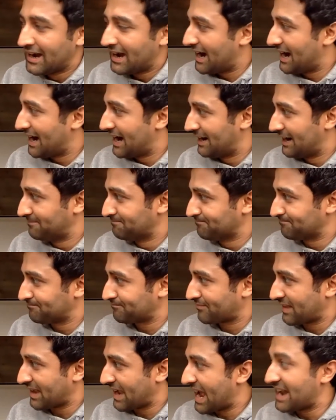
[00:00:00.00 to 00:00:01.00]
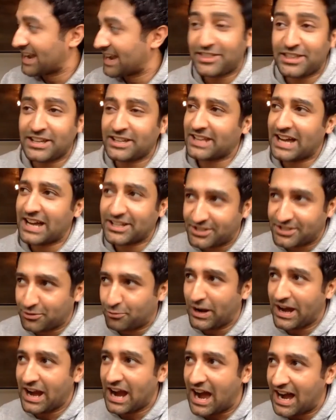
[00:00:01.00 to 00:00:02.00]
And I think that's the
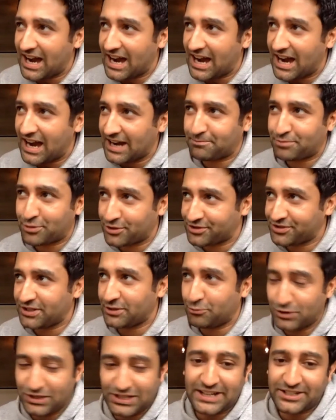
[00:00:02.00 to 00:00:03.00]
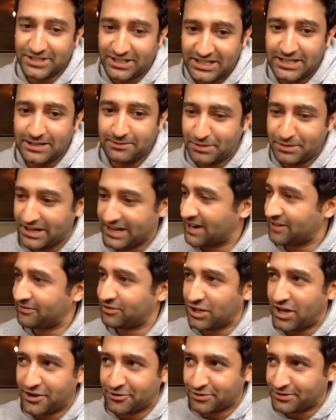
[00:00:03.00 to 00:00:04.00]
way I personally would like to keep it. I have a
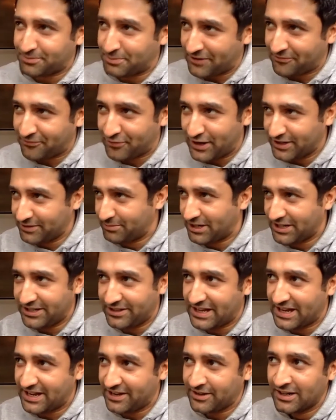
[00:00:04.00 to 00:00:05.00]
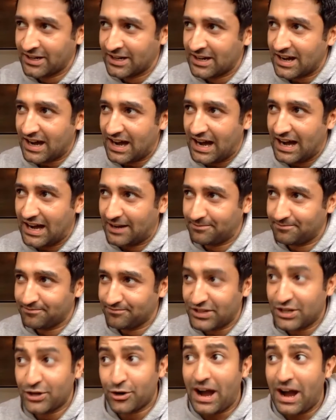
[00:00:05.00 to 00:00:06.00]
lot of respect for anybody that
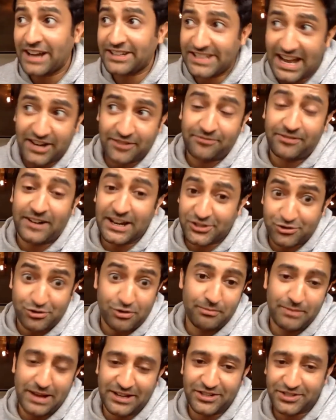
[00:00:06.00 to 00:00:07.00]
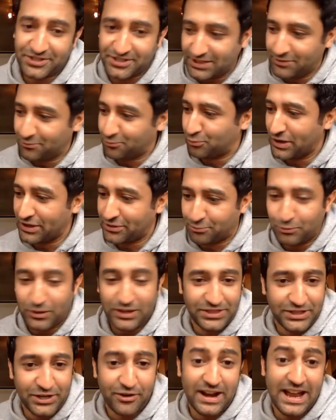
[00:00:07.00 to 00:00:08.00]
identifies tremendously with
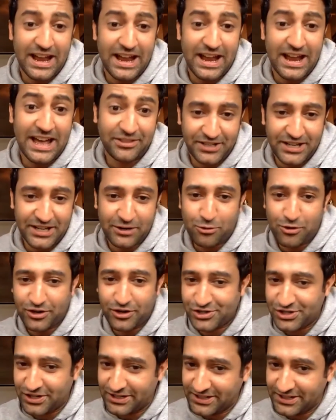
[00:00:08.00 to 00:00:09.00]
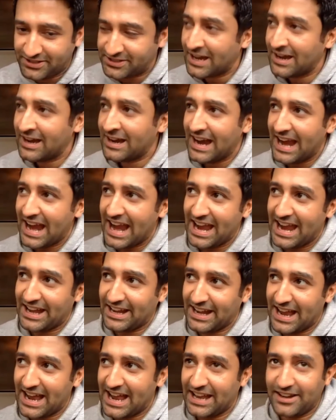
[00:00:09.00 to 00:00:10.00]
what their ethnic origin is,
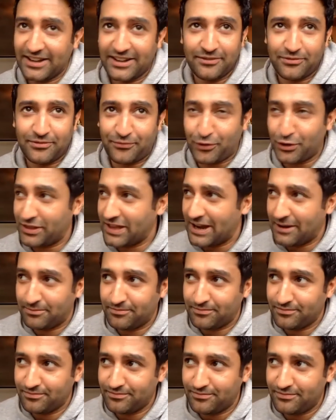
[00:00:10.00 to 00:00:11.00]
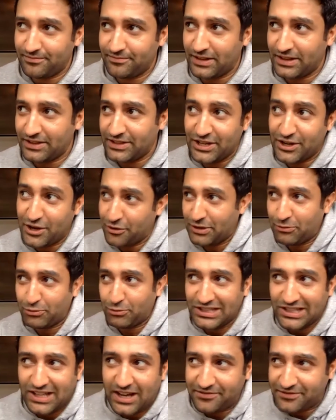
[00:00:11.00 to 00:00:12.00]
and for them, they would
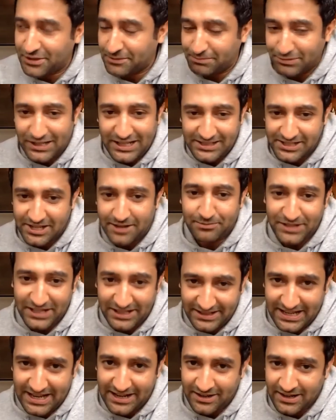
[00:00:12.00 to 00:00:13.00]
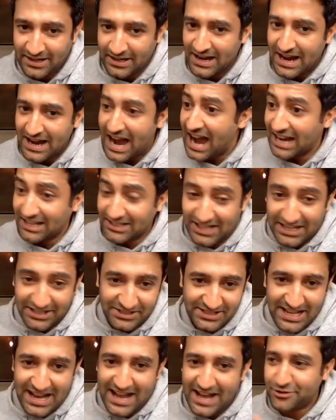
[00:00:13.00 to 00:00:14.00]
love to play something that highlights
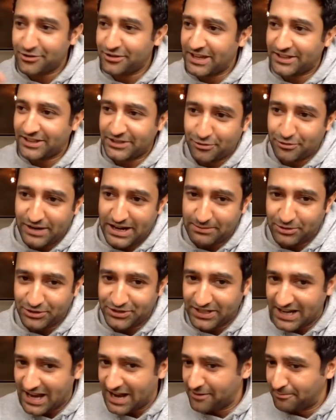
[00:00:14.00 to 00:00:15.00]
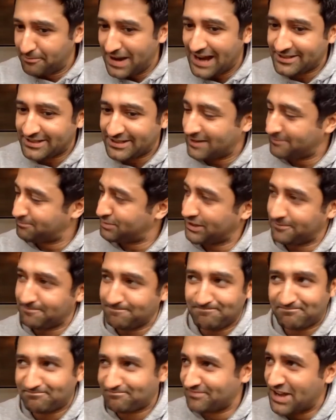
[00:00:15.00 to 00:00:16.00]
that, or that they're able to kind of back that. But
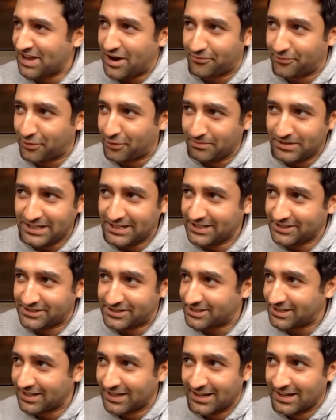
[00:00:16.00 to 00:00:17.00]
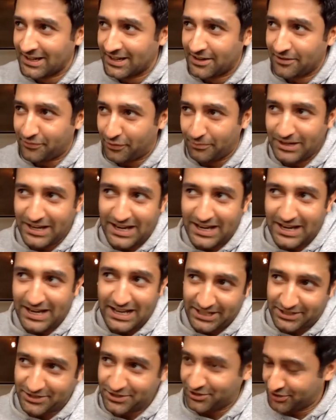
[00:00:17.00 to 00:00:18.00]
no, for me, I
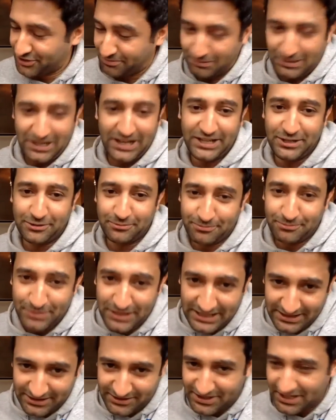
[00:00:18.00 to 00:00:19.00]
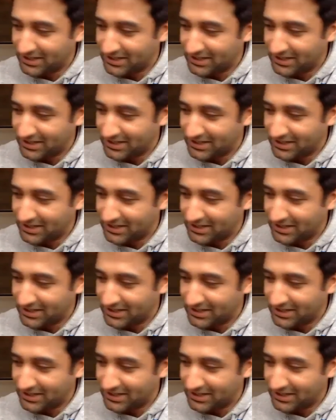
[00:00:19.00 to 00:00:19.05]
like to just play human beings.